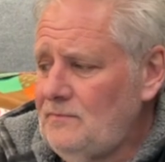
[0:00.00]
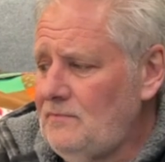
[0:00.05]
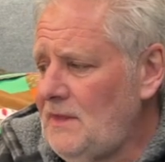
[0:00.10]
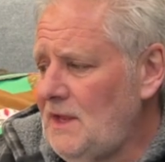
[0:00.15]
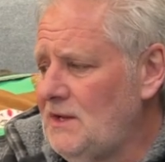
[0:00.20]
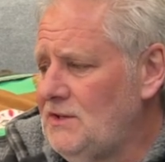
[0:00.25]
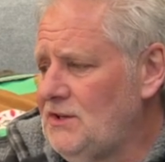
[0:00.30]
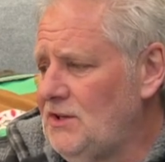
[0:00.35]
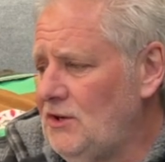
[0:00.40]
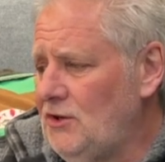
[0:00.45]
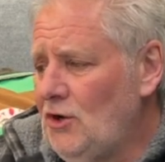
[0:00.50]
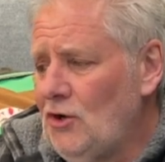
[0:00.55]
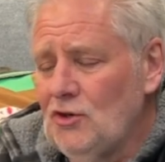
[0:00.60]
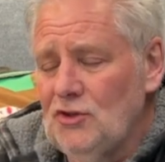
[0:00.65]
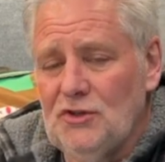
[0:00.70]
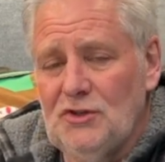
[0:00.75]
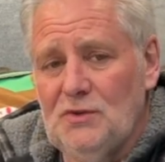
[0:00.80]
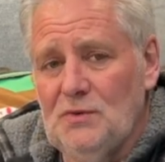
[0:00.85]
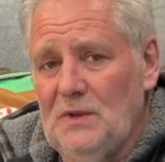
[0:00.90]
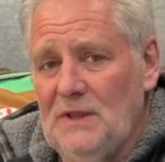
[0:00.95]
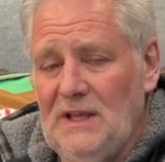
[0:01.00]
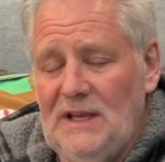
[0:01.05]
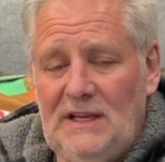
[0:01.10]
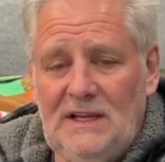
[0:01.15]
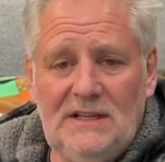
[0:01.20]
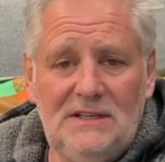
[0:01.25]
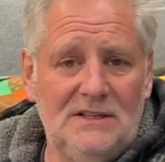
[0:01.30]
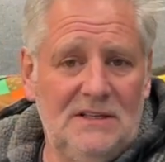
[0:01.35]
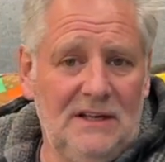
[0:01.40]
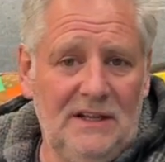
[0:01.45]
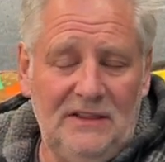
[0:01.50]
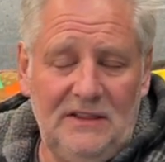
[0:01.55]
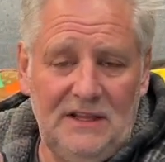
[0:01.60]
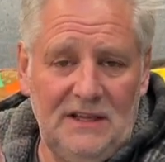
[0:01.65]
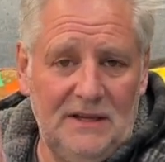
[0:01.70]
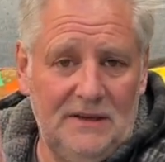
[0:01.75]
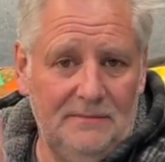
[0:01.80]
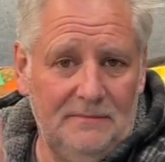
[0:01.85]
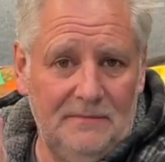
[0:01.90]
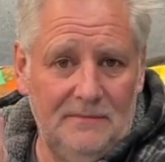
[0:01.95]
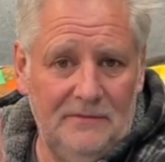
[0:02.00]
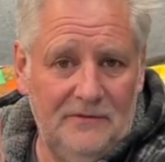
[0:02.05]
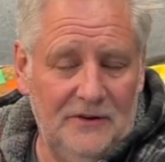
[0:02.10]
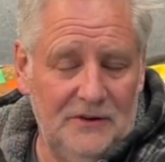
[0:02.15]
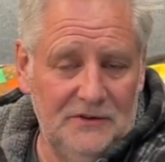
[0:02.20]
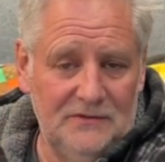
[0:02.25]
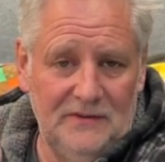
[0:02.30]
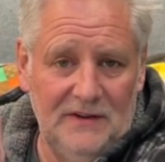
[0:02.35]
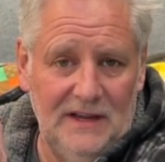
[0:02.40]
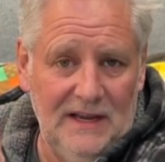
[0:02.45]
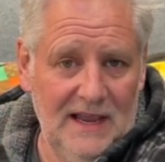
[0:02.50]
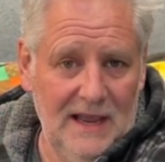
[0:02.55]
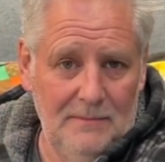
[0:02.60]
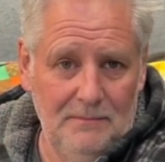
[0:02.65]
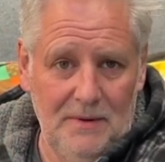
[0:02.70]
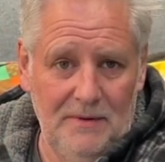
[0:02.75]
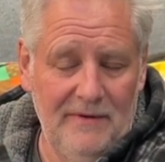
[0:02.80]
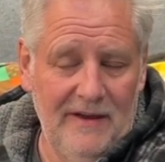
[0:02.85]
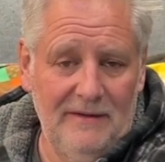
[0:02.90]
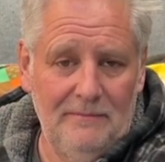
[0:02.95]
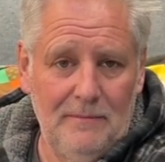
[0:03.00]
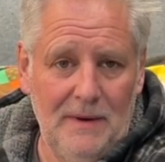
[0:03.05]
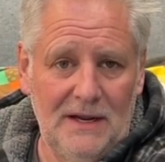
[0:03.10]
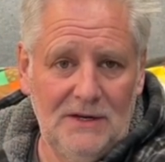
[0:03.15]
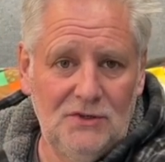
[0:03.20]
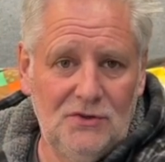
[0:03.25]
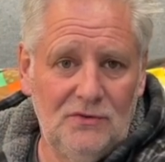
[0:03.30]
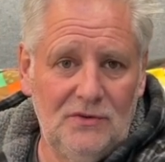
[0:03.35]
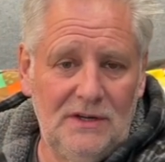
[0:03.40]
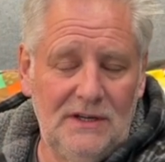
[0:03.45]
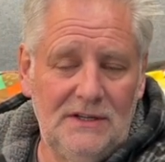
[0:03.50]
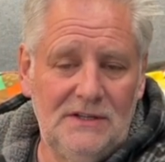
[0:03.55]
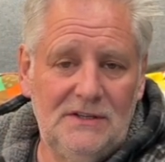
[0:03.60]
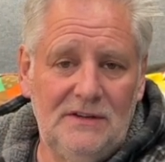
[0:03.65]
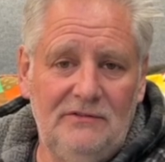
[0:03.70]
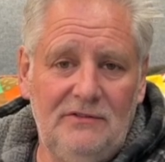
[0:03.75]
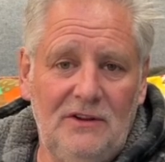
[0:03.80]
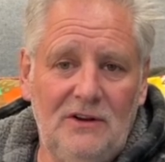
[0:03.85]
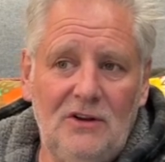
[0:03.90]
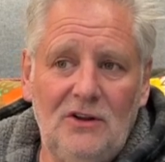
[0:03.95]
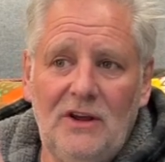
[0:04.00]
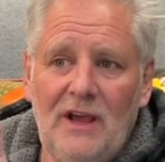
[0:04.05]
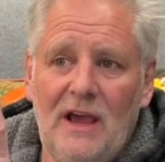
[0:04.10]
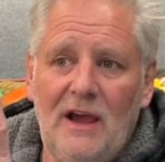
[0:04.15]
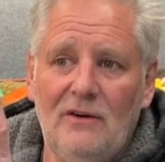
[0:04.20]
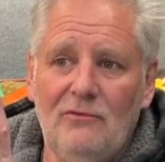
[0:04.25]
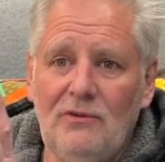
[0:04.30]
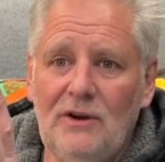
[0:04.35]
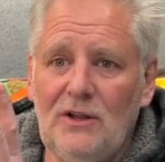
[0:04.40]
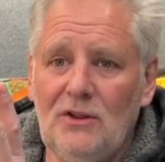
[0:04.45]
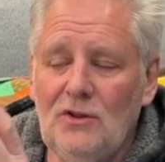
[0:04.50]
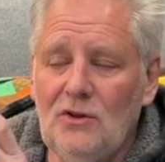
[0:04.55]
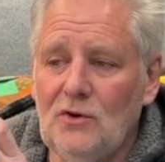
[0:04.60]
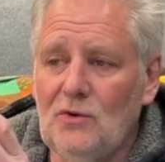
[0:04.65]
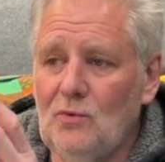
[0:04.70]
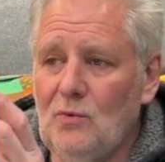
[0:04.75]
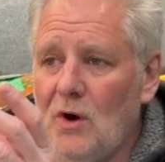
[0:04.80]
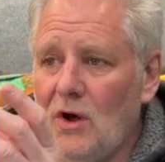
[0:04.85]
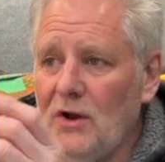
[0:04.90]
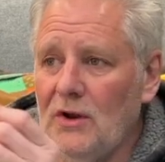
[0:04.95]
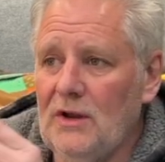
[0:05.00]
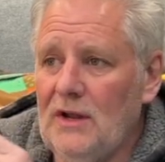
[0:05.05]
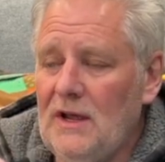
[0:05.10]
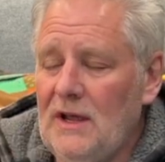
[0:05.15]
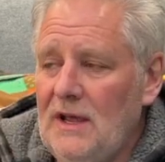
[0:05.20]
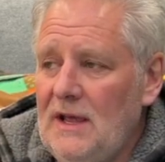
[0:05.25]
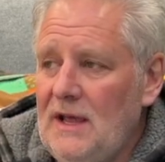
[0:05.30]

So not just with these lithium phosphate campervan batteries, if you look at a real good one,